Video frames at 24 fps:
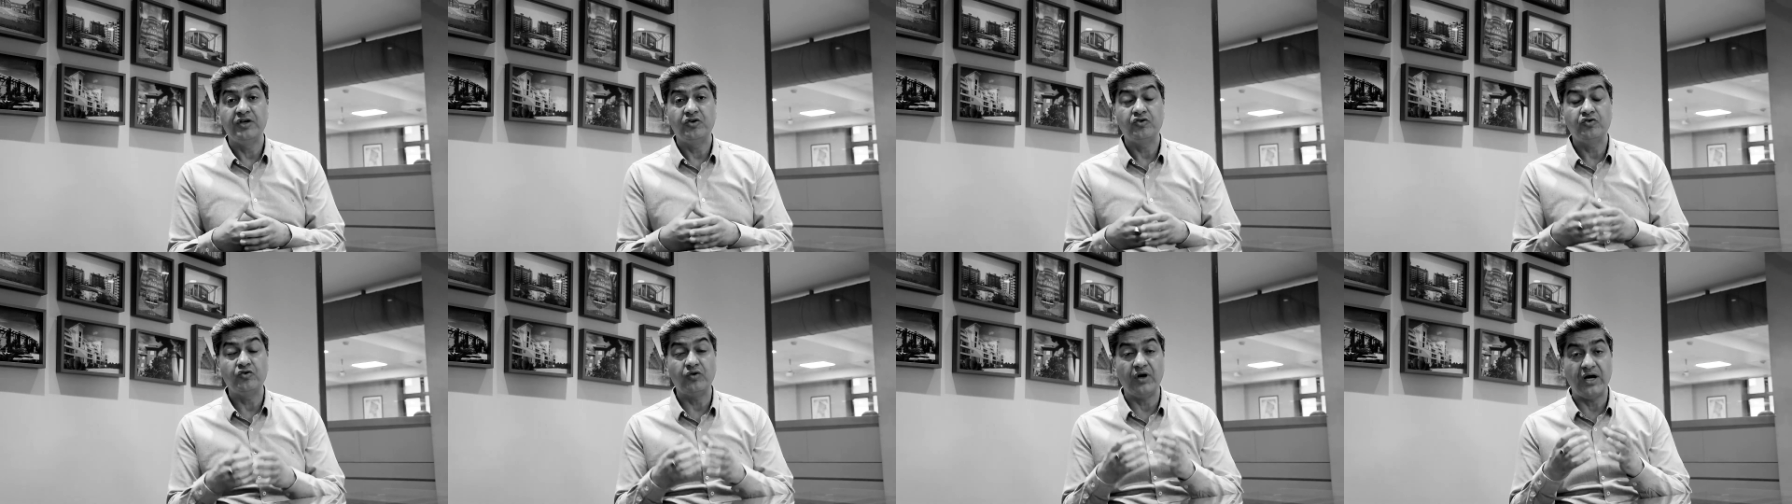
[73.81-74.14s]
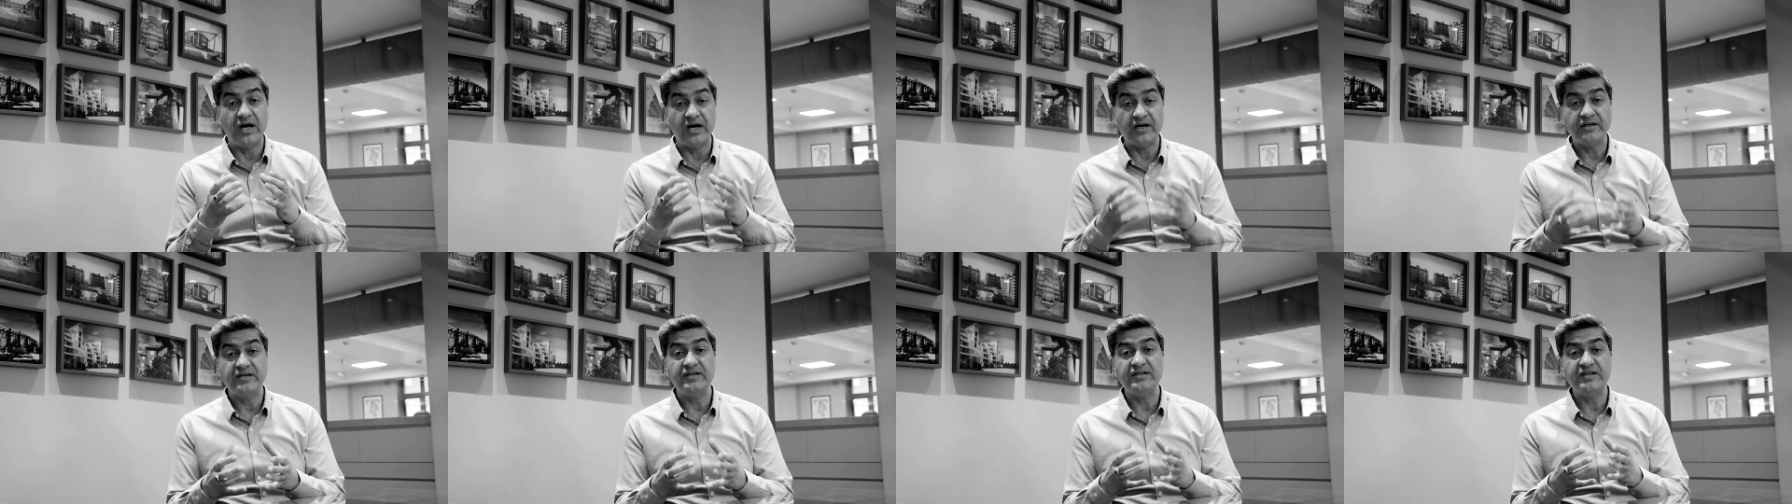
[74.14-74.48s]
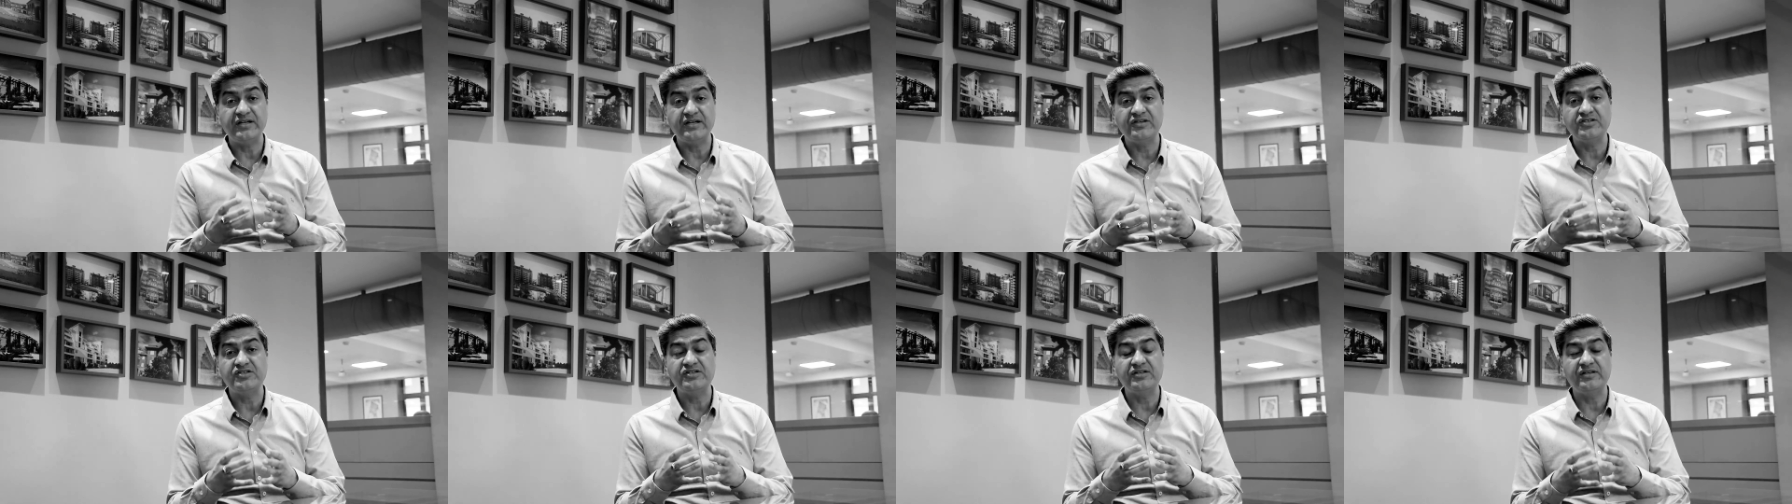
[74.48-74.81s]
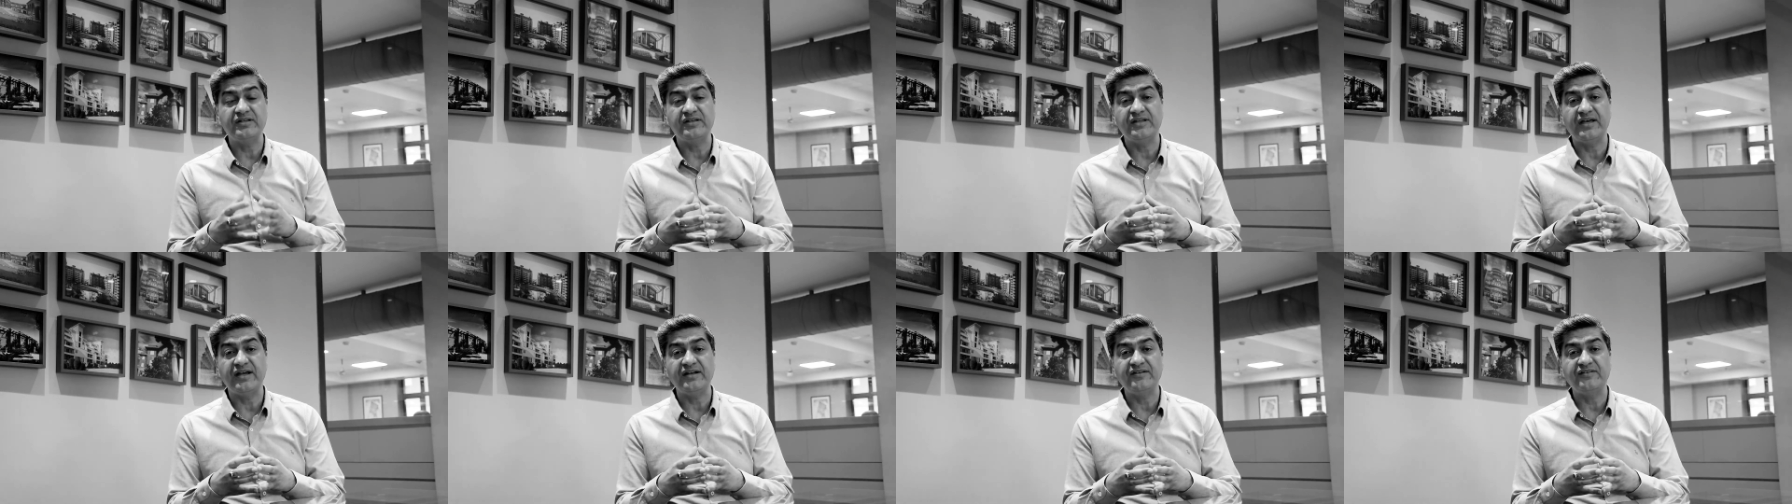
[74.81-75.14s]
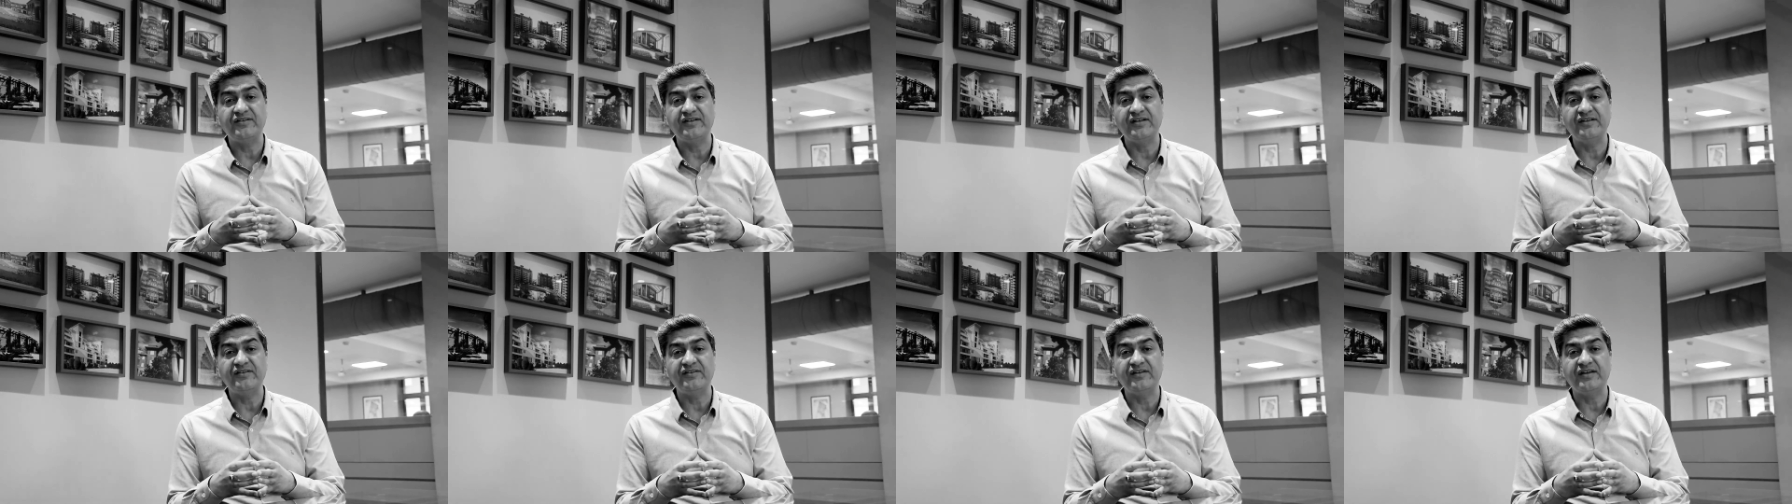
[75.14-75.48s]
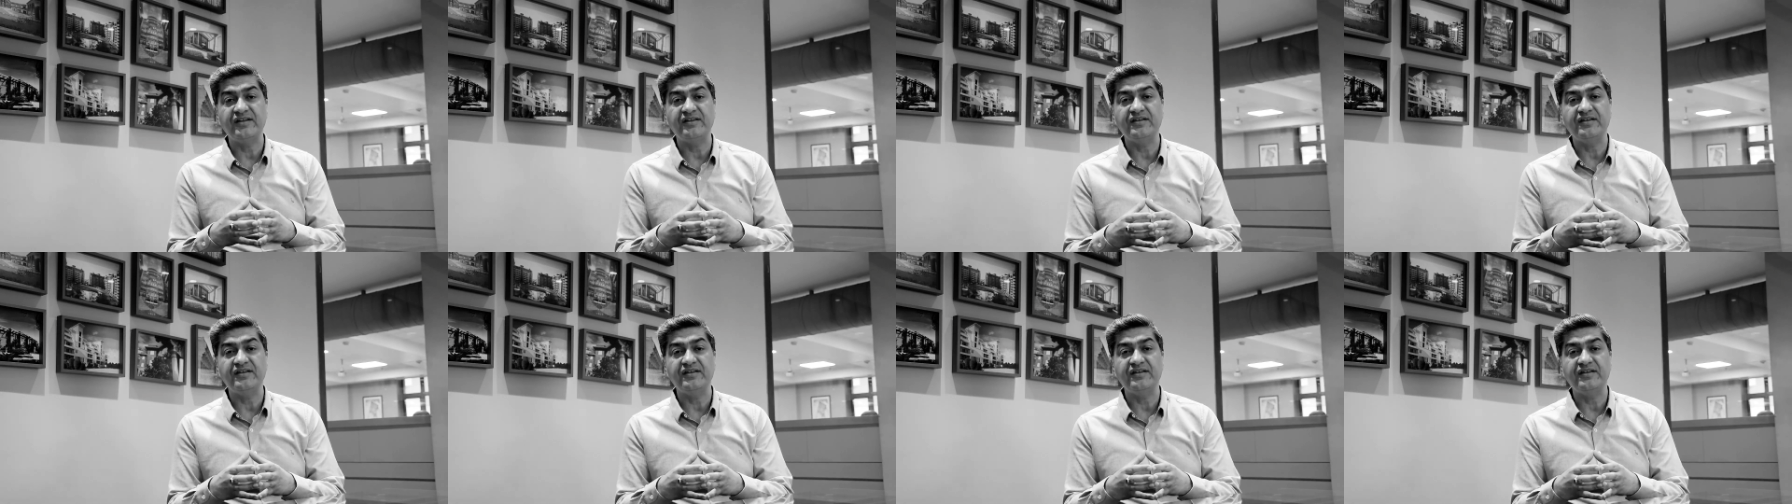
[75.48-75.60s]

So architecture in that sense,